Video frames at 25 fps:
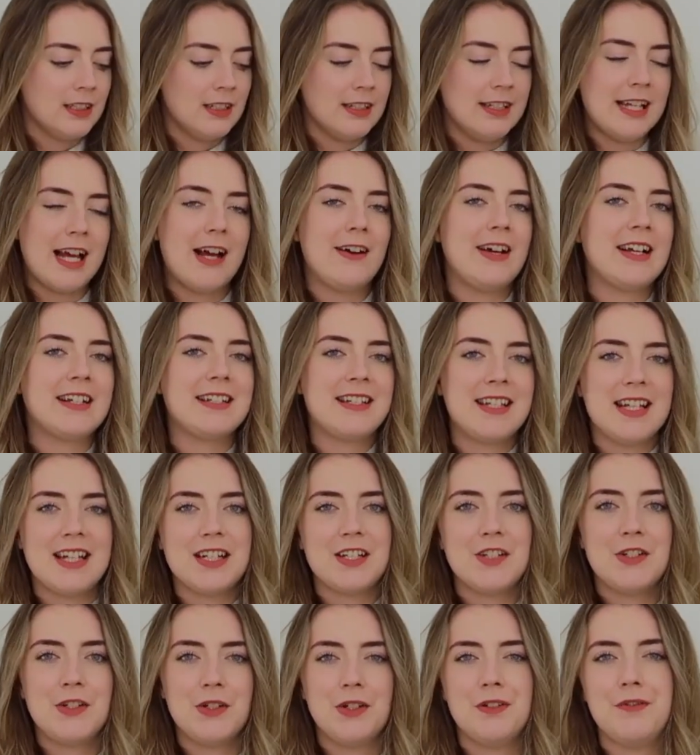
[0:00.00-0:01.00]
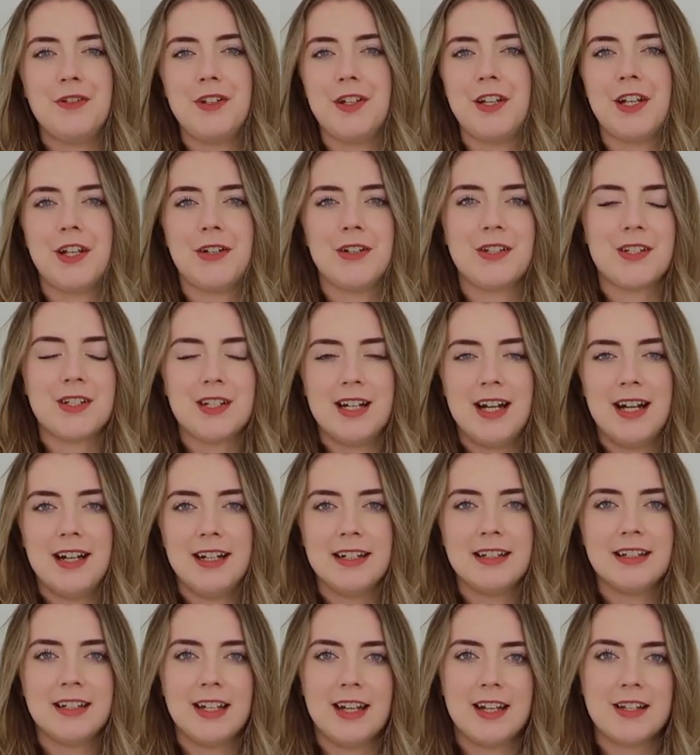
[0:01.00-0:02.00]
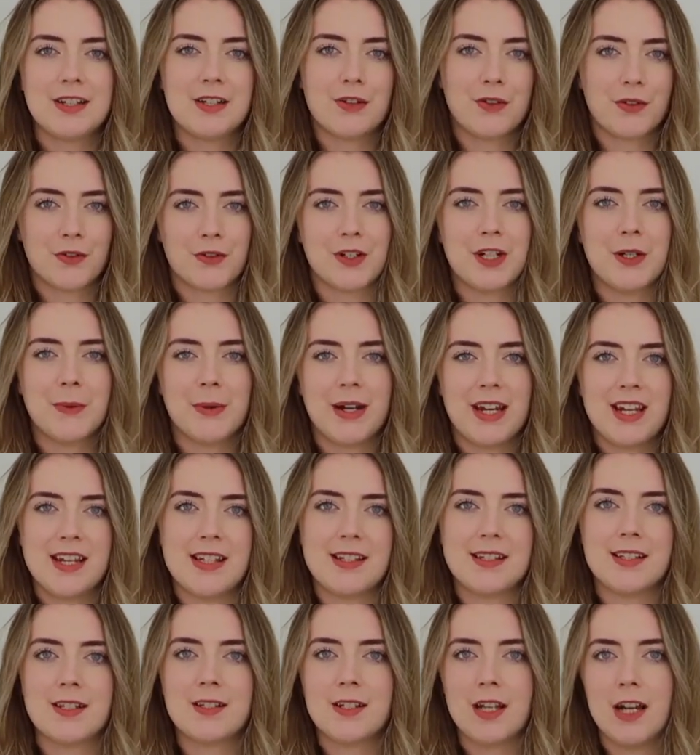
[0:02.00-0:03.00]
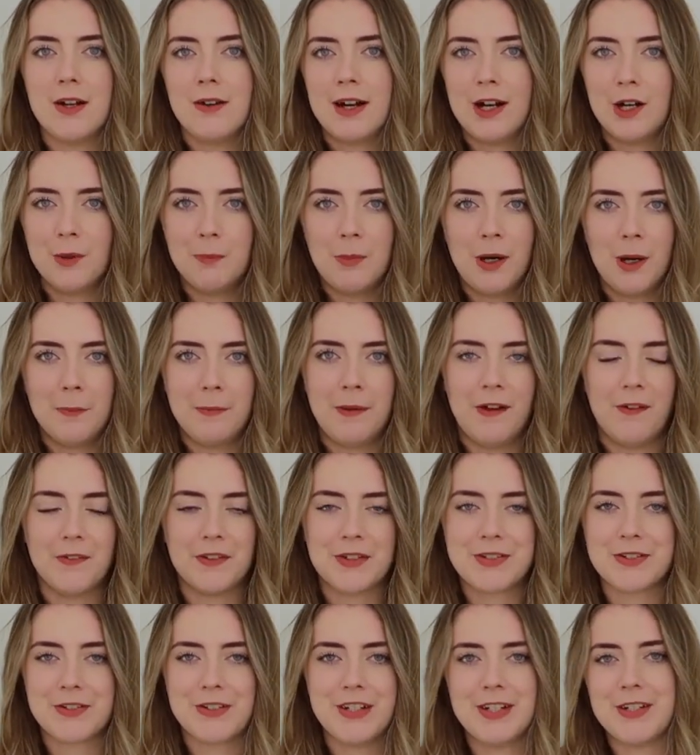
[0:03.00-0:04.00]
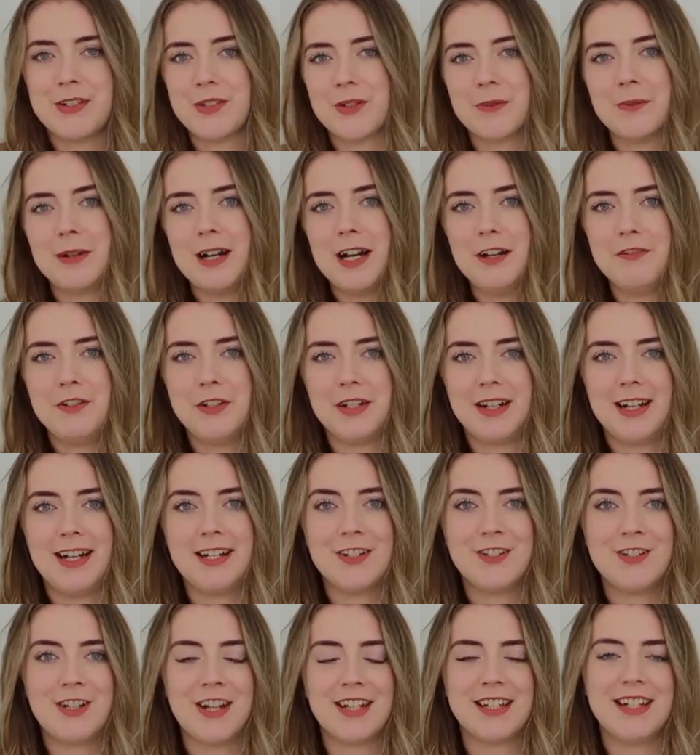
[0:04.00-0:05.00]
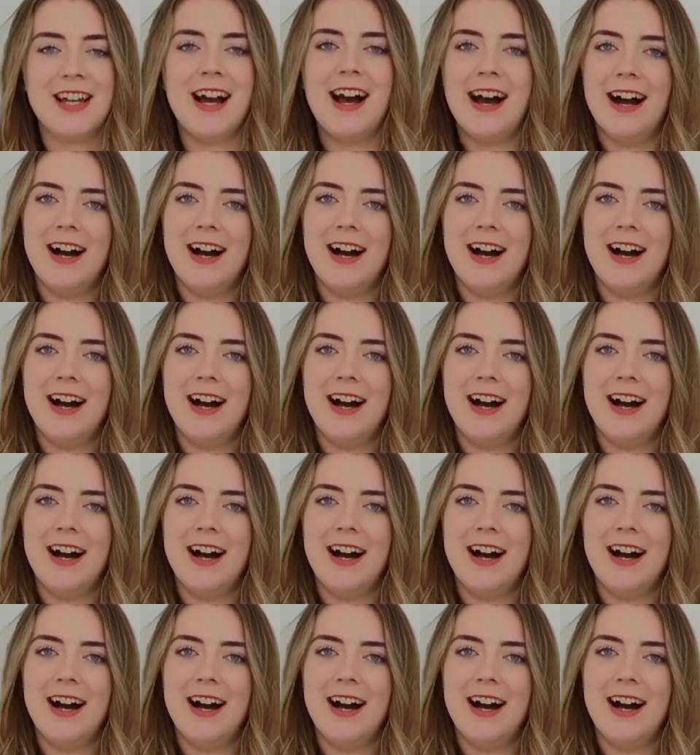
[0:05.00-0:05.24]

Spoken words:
Now I did do a video styling this 3 ways, so I'll pop that on the screen somewhere if you'd like to check it